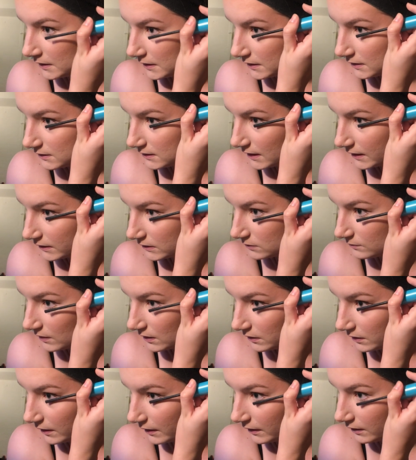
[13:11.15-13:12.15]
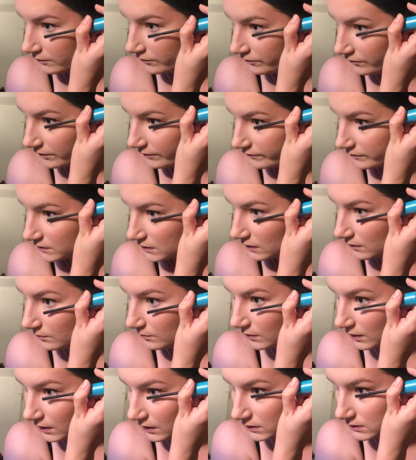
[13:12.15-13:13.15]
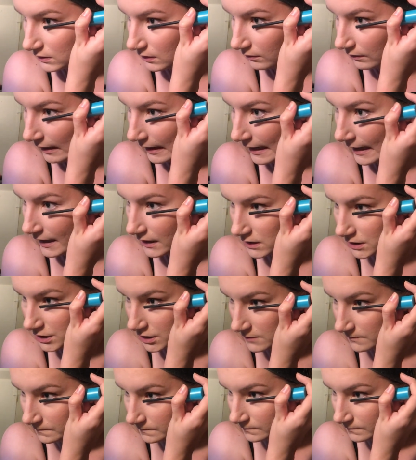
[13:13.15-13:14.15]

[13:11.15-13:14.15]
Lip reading: It takes me like 15 minutes a lash.